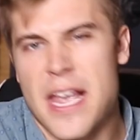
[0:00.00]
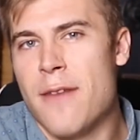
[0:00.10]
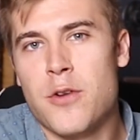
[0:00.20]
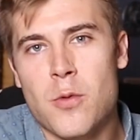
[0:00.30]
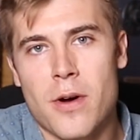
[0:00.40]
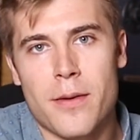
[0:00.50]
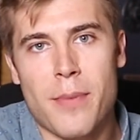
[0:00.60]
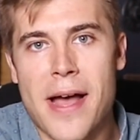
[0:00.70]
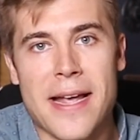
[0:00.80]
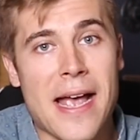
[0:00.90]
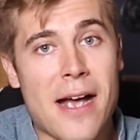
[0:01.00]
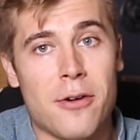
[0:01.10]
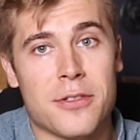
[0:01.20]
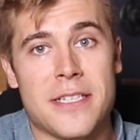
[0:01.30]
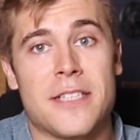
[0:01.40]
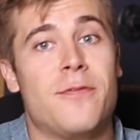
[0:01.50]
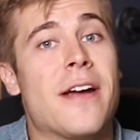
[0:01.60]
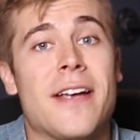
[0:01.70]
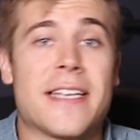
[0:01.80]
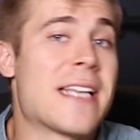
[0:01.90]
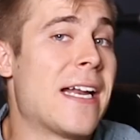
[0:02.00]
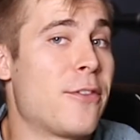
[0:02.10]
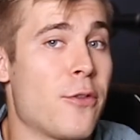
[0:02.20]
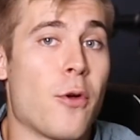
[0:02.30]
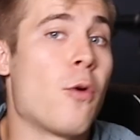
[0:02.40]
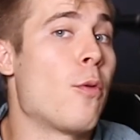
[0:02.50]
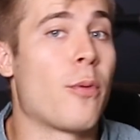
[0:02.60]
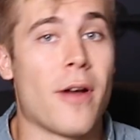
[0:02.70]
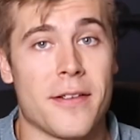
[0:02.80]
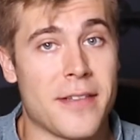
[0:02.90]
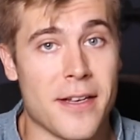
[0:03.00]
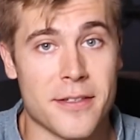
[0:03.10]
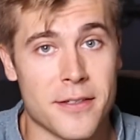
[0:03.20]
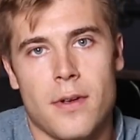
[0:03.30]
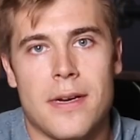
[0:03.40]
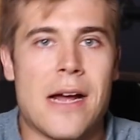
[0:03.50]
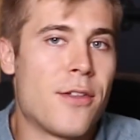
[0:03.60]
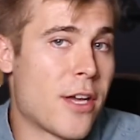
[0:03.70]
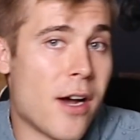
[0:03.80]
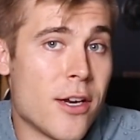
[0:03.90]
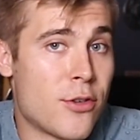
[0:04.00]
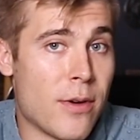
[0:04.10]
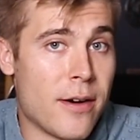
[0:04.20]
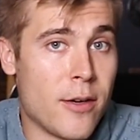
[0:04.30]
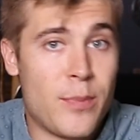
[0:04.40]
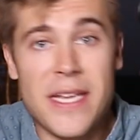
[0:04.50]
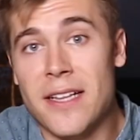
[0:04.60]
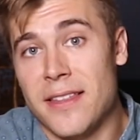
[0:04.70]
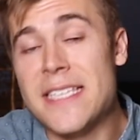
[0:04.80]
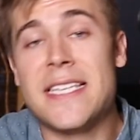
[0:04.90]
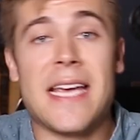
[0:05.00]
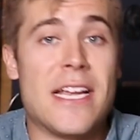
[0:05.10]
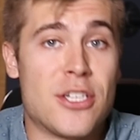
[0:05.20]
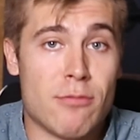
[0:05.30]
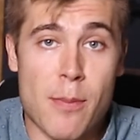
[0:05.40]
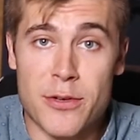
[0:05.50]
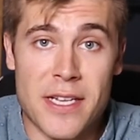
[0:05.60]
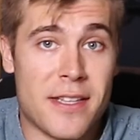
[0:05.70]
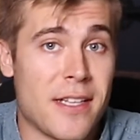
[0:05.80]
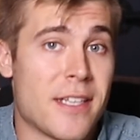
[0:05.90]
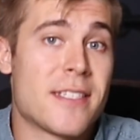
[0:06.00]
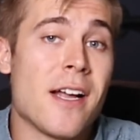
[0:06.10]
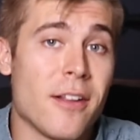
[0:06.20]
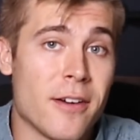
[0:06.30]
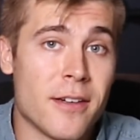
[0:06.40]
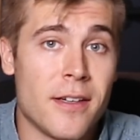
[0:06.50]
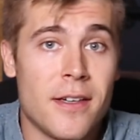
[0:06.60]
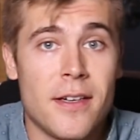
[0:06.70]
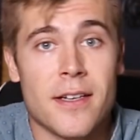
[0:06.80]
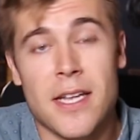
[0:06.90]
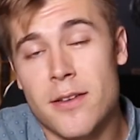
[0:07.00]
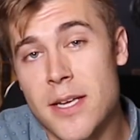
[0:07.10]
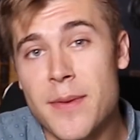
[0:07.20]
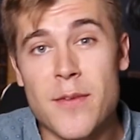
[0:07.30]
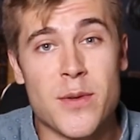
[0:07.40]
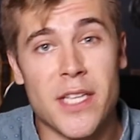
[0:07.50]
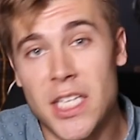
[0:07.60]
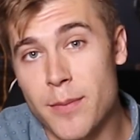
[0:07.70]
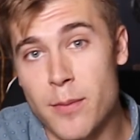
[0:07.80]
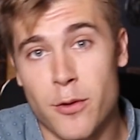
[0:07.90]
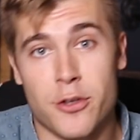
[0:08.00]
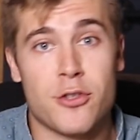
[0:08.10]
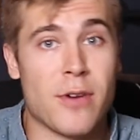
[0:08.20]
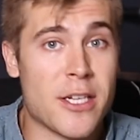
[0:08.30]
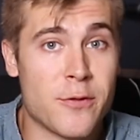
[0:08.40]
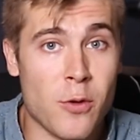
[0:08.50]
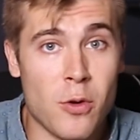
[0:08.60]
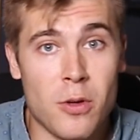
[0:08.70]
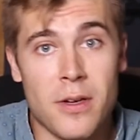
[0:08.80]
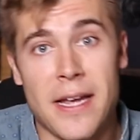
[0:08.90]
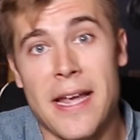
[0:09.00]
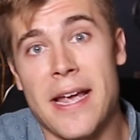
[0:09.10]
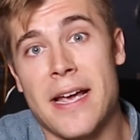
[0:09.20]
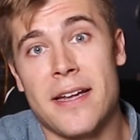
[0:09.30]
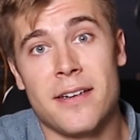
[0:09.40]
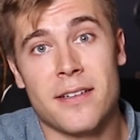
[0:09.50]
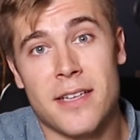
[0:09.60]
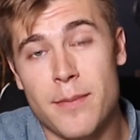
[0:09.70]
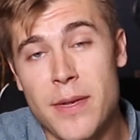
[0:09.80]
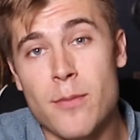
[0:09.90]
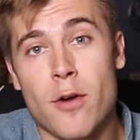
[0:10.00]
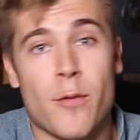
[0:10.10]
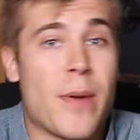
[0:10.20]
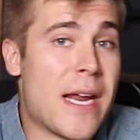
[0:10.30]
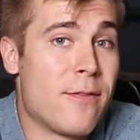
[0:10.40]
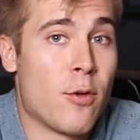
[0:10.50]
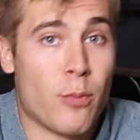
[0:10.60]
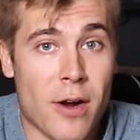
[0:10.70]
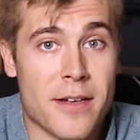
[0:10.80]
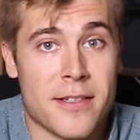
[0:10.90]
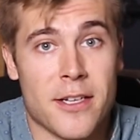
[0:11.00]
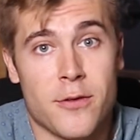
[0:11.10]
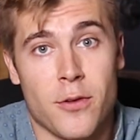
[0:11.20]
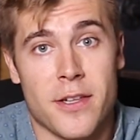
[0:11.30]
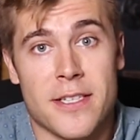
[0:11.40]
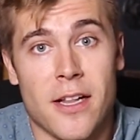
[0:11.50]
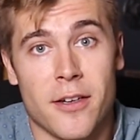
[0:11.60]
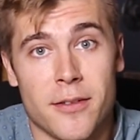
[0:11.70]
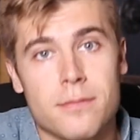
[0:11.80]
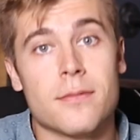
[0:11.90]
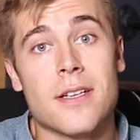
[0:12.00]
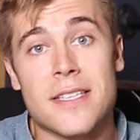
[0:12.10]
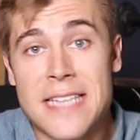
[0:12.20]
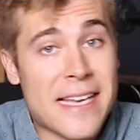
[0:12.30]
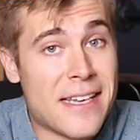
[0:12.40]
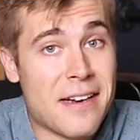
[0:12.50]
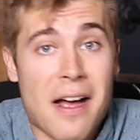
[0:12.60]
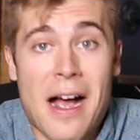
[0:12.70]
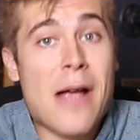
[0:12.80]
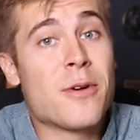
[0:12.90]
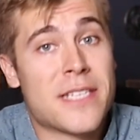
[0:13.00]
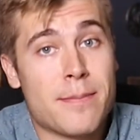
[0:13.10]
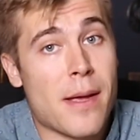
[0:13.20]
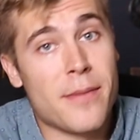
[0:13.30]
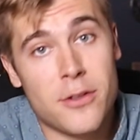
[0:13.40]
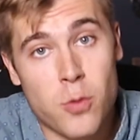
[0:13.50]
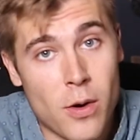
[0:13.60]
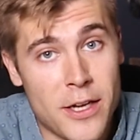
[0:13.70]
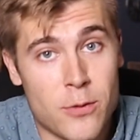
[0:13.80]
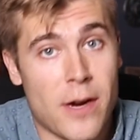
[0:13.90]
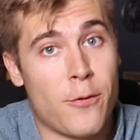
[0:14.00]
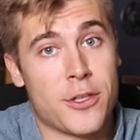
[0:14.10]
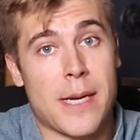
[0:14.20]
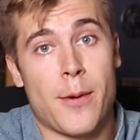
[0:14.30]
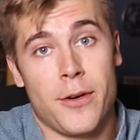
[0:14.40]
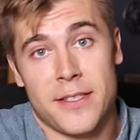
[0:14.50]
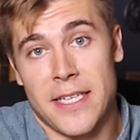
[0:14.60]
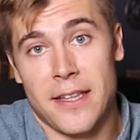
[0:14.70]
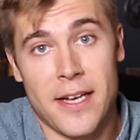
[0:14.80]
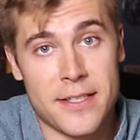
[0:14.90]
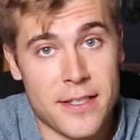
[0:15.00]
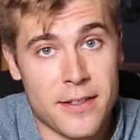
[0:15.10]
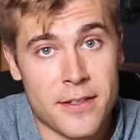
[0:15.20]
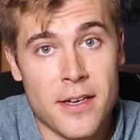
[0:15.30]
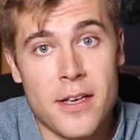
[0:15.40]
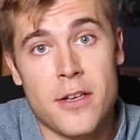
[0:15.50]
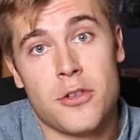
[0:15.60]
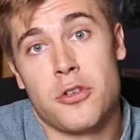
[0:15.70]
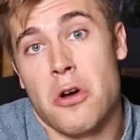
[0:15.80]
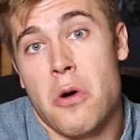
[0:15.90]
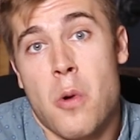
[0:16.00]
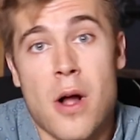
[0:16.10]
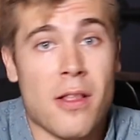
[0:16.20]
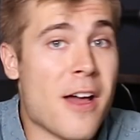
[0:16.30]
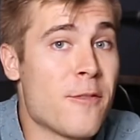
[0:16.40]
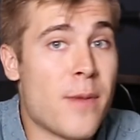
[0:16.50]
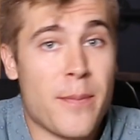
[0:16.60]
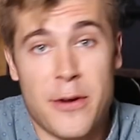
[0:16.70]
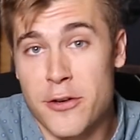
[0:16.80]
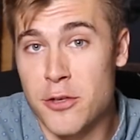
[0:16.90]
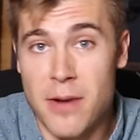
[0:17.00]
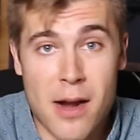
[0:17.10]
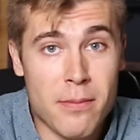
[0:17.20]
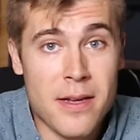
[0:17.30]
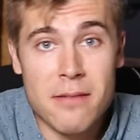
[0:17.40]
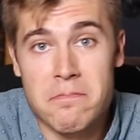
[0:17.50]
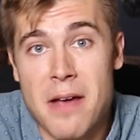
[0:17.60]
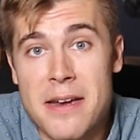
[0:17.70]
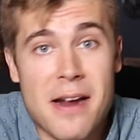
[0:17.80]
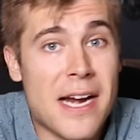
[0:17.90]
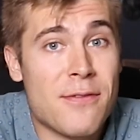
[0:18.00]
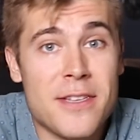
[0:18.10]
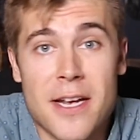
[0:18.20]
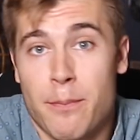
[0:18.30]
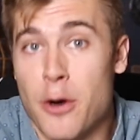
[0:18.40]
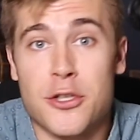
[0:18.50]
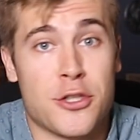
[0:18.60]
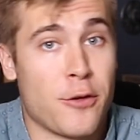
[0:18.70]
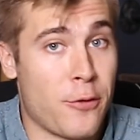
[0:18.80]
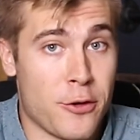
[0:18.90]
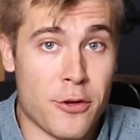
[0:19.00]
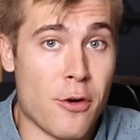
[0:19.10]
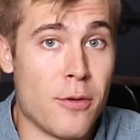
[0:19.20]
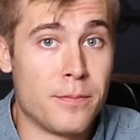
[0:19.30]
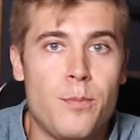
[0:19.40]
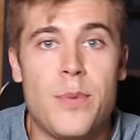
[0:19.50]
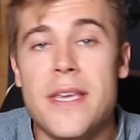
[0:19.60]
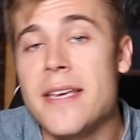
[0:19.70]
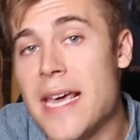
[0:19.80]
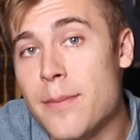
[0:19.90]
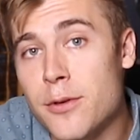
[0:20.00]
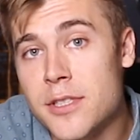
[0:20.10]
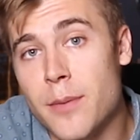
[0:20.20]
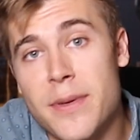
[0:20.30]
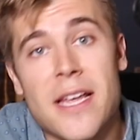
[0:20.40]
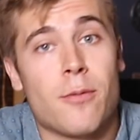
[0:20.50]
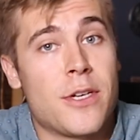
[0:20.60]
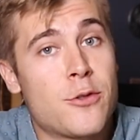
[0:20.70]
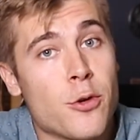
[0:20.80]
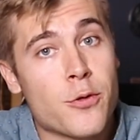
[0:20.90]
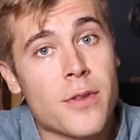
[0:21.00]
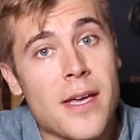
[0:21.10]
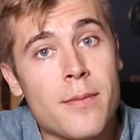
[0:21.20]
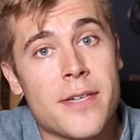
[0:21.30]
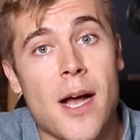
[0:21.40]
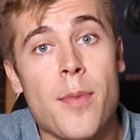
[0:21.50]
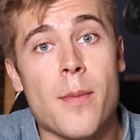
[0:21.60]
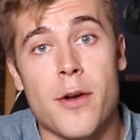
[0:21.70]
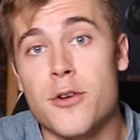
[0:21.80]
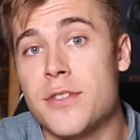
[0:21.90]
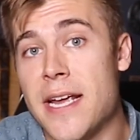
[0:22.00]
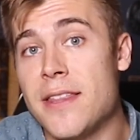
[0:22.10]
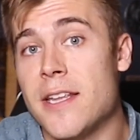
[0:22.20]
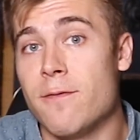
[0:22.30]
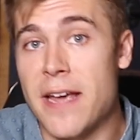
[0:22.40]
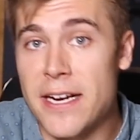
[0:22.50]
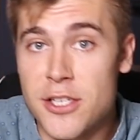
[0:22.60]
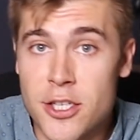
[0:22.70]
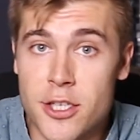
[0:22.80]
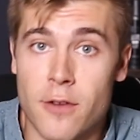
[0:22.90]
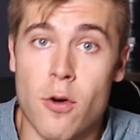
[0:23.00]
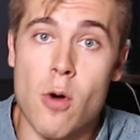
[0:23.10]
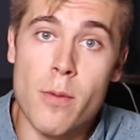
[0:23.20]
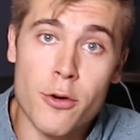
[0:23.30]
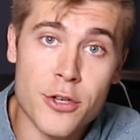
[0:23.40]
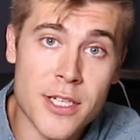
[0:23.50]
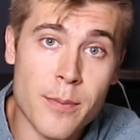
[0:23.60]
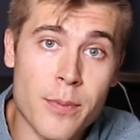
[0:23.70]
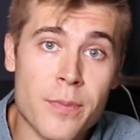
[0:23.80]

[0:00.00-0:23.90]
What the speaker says: everyone buying a house is very excited through the whole process. Now, on the contrary, being a listing agent representing a seller can sometimes be a little bit more stressful and can be more of a painful process for the seller. Second, I was in my mid-20s when I first got my real estate license, so a lot of my peers around me had not even yet purchased a first home. Being able to be that resource for them to help them understand the advantages of homeownership